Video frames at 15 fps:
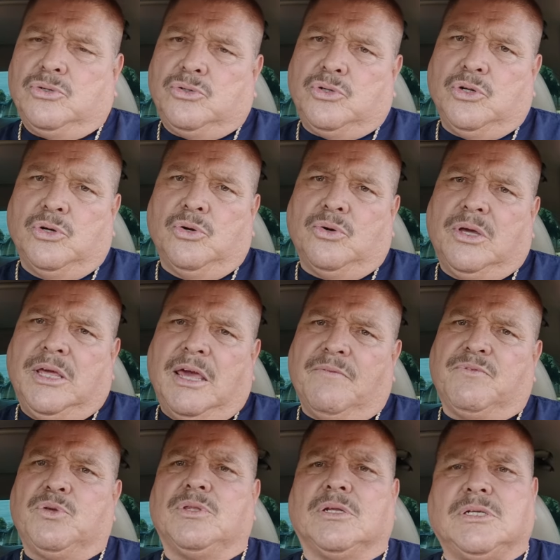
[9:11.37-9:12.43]
to
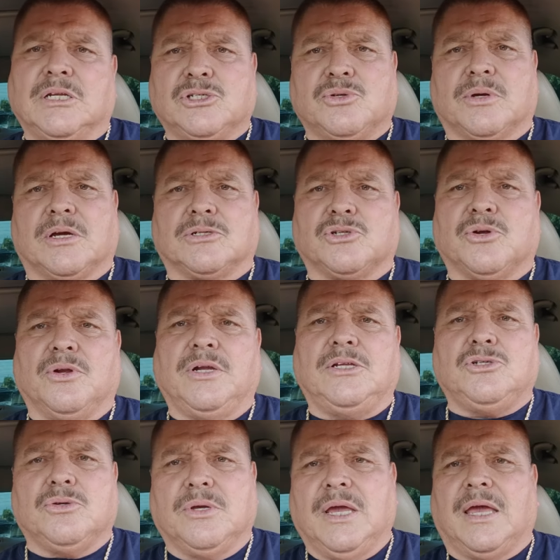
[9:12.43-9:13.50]
give to the district attorney
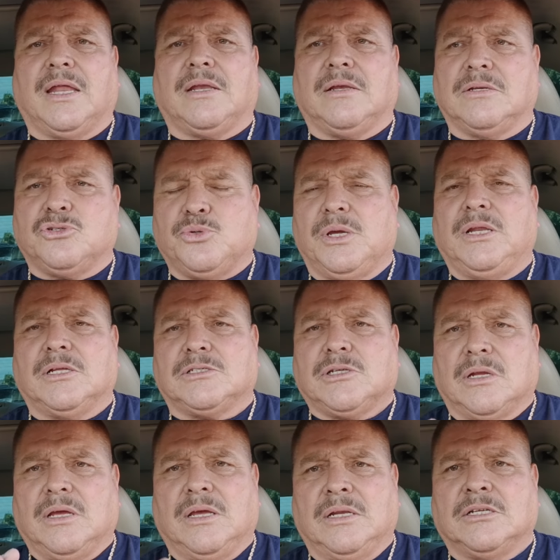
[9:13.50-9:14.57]
to get treated
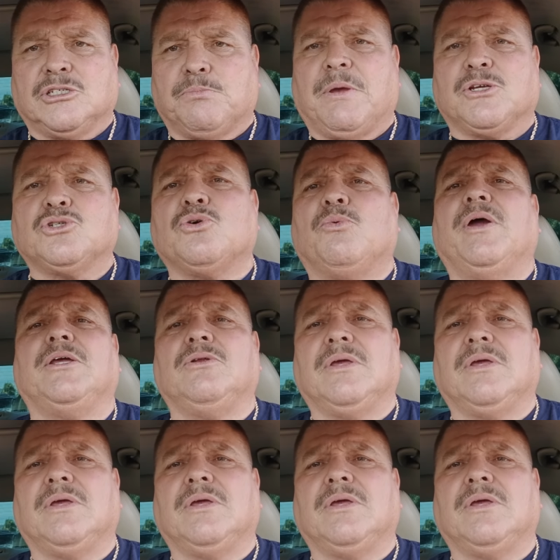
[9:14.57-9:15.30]
in a special way,